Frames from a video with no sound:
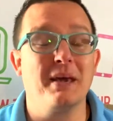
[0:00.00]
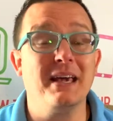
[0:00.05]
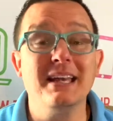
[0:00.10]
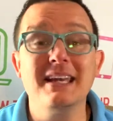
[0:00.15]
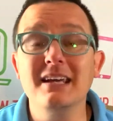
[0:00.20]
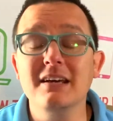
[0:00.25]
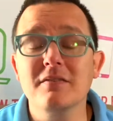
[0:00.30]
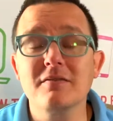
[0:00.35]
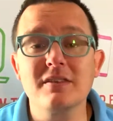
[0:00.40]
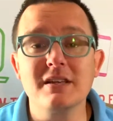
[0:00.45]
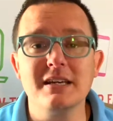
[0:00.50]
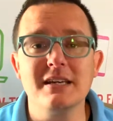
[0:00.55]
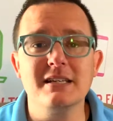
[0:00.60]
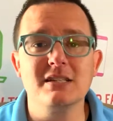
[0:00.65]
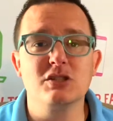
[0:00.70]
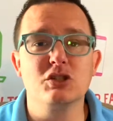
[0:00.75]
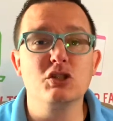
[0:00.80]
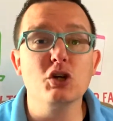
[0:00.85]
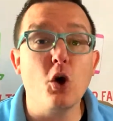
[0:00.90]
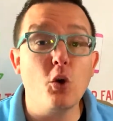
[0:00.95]
any of these
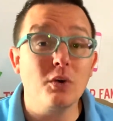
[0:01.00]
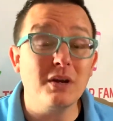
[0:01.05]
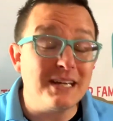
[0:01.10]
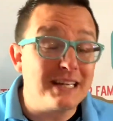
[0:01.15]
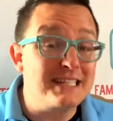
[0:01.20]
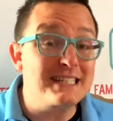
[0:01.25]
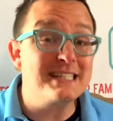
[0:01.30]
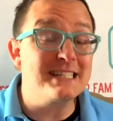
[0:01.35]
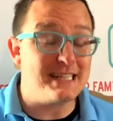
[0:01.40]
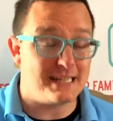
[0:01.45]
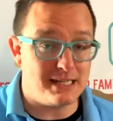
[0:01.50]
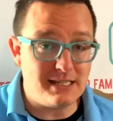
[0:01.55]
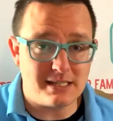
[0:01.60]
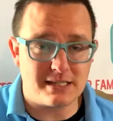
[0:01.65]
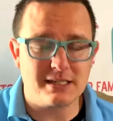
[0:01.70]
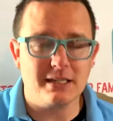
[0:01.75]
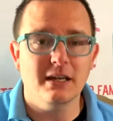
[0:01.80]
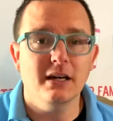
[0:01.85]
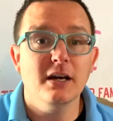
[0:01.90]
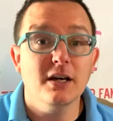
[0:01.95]
don't exist